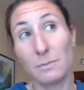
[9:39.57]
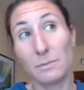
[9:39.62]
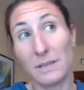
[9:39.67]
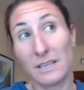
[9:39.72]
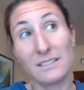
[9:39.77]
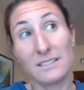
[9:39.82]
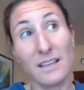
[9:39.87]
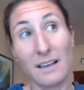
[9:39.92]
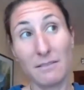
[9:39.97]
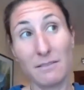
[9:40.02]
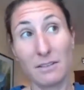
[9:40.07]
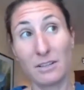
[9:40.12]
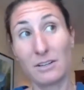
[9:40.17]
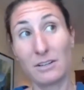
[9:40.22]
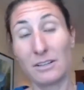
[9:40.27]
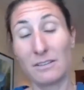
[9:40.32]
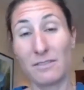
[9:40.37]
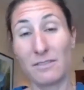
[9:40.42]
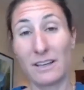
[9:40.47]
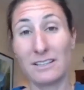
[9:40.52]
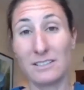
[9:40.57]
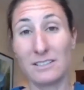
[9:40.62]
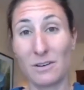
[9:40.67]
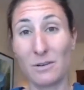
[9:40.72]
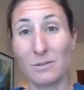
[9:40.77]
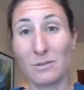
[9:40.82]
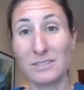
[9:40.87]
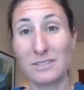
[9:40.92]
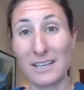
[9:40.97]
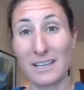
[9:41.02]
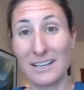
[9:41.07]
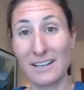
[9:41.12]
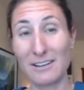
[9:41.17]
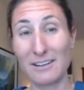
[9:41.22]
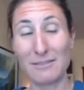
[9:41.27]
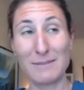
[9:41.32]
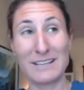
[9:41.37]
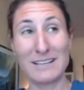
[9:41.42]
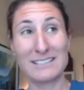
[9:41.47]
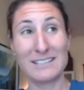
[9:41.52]
Because I've learned if I don't take care
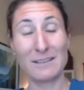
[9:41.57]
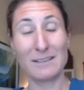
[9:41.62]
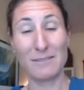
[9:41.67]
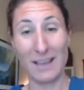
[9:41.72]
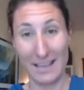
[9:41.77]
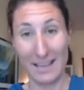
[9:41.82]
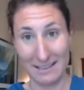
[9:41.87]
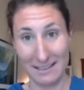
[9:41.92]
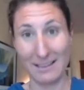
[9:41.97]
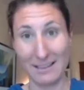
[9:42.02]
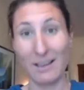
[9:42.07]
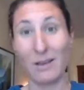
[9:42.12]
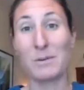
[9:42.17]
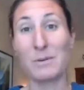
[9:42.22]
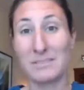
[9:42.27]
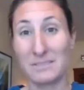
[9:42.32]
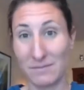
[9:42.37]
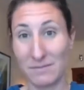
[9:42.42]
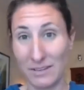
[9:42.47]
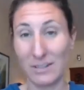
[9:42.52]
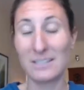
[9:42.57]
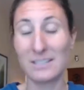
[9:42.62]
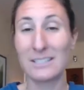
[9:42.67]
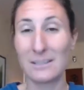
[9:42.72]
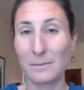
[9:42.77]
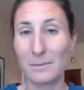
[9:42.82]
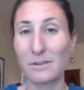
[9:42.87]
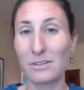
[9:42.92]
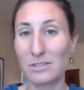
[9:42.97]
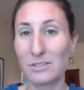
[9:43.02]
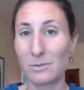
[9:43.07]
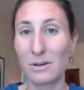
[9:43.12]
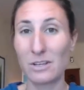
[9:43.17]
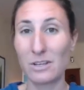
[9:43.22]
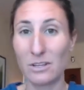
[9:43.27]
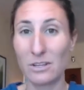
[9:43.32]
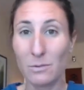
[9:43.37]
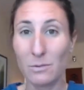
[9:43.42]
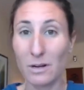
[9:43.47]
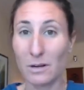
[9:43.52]
of myself, I was very similar to where
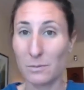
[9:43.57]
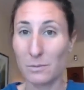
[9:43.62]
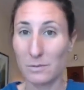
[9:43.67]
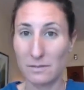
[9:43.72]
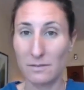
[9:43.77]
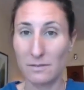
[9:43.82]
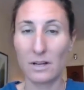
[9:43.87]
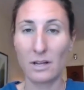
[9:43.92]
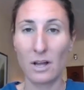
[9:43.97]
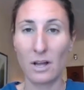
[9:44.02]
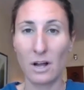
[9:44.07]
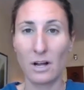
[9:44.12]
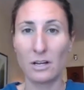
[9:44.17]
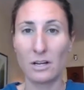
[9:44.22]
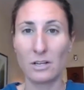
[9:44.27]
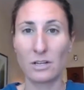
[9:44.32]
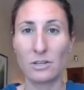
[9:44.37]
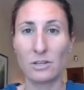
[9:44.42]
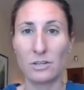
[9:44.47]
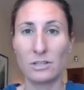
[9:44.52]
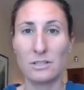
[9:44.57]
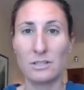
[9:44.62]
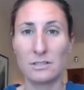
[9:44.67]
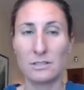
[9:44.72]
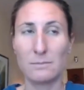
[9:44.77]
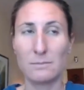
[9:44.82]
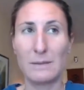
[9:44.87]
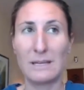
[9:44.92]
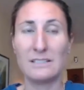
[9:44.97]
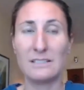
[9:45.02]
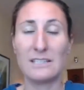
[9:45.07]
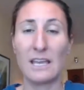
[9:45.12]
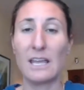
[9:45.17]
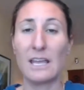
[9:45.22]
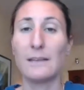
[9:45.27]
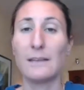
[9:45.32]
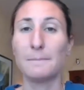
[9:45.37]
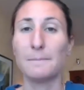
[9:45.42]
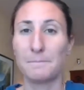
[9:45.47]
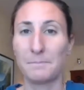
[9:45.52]
you were. It was very hard. I couldn't
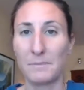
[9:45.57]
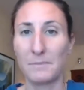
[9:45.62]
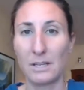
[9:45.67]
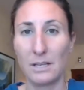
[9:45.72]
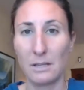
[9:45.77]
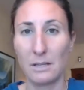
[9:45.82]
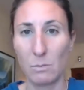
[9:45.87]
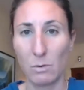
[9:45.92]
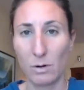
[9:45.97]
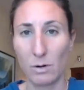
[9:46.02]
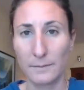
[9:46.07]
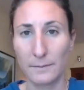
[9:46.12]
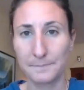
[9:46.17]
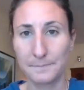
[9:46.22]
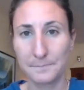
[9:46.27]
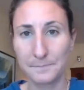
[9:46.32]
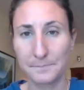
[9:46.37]
maintain anymore.